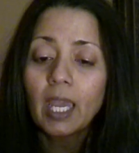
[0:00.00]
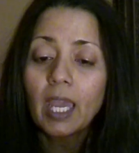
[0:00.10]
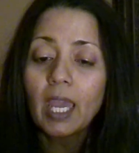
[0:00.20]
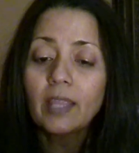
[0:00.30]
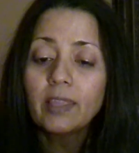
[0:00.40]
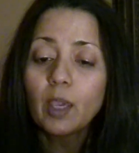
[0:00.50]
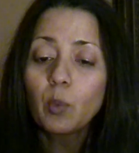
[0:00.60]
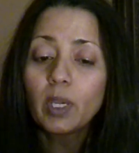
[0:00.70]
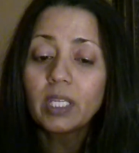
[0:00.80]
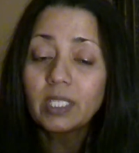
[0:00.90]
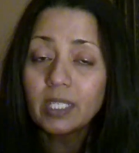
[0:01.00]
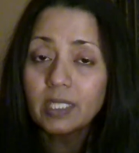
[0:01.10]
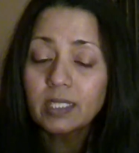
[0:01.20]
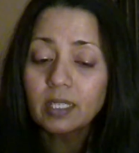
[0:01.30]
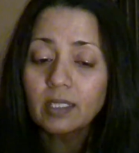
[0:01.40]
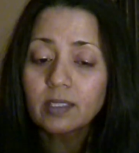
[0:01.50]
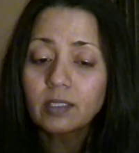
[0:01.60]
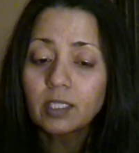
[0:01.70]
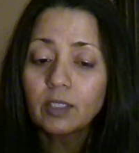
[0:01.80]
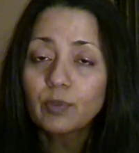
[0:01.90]
And they were in his
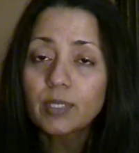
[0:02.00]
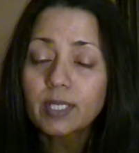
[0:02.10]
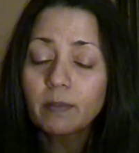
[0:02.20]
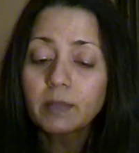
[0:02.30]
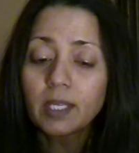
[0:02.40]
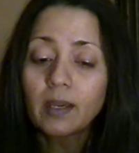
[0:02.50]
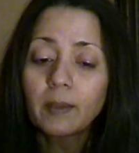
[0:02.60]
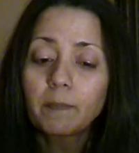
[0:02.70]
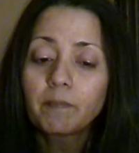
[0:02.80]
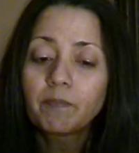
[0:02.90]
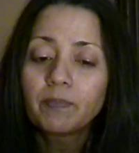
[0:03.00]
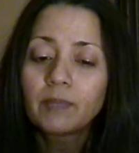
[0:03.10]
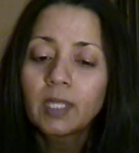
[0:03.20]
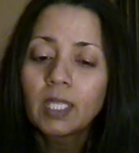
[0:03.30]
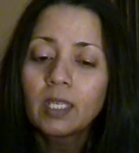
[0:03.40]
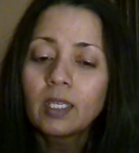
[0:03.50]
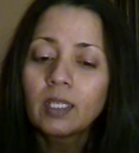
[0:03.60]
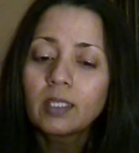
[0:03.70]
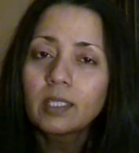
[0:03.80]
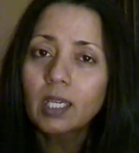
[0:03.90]
custody for some time.
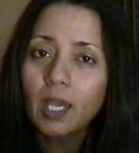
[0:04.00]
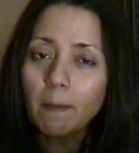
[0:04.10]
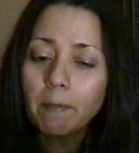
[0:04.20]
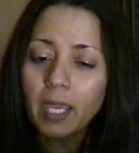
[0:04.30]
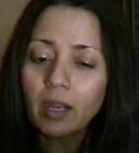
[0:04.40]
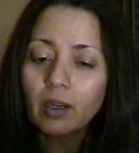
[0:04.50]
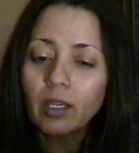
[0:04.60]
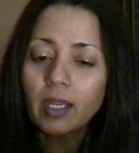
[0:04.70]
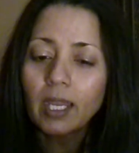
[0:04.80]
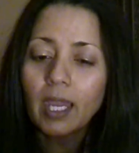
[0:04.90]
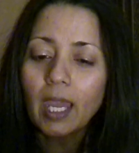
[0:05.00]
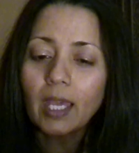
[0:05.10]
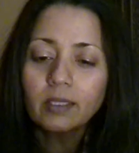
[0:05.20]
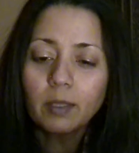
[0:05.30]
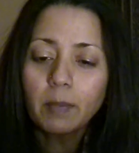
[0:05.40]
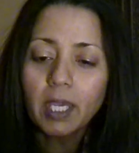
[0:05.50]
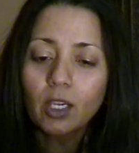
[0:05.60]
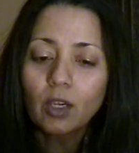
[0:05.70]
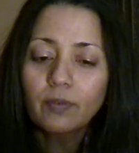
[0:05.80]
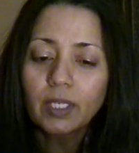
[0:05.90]
The cupbearer and the
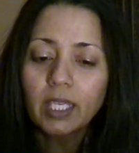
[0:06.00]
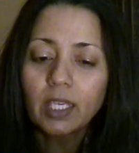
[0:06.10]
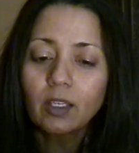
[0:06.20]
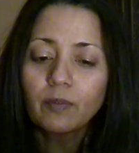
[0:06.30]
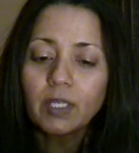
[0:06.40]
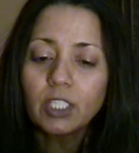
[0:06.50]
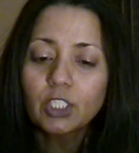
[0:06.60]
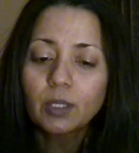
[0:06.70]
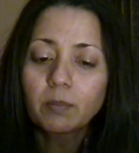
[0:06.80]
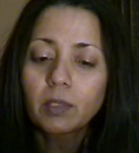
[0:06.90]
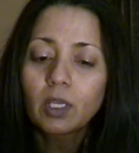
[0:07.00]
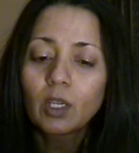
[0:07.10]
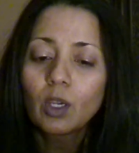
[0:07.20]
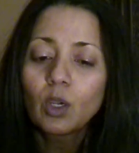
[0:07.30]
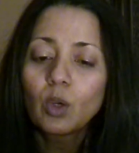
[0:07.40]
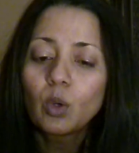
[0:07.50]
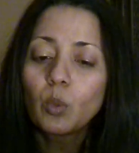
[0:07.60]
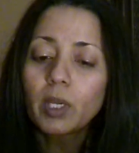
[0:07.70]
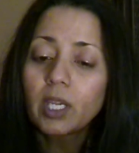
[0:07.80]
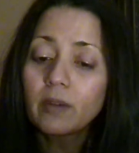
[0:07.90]
baker of the king of Egypt, who
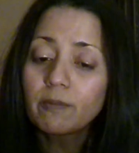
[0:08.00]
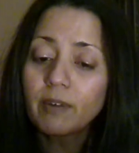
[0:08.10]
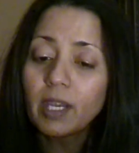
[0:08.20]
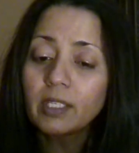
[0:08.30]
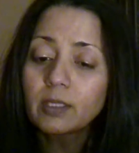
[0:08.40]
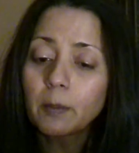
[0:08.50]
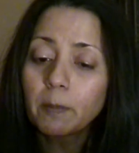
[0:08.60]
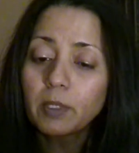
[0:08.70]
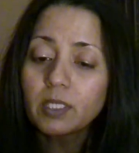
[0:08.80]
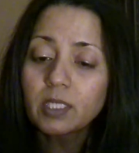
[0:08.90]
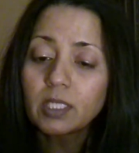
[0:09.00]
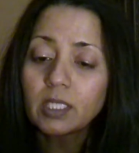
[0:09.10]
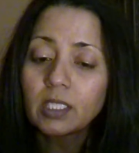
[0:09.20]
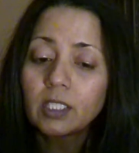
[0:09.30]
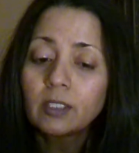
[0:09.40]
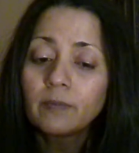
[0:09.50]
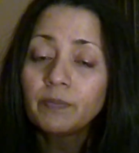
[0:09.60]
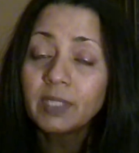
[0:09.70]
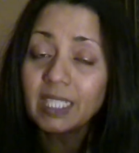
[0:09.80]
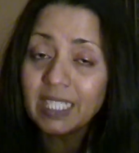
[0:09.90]
were confined in the prison,
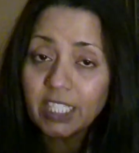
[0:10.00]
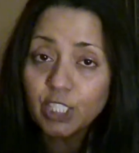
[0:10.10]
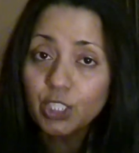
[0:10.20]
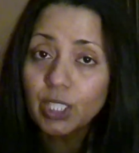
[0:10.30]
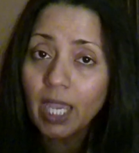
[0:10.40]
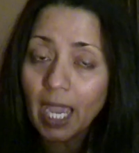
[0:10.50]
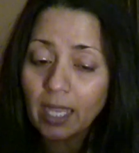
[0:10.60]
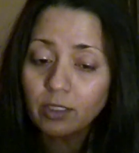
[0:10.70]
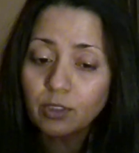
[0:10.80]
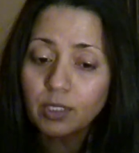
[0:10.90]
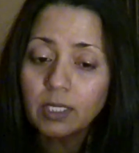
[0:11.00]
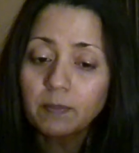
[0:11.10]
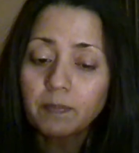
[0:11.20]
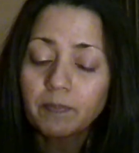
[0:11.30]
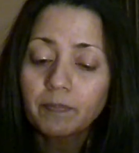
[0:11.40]
each had a dream.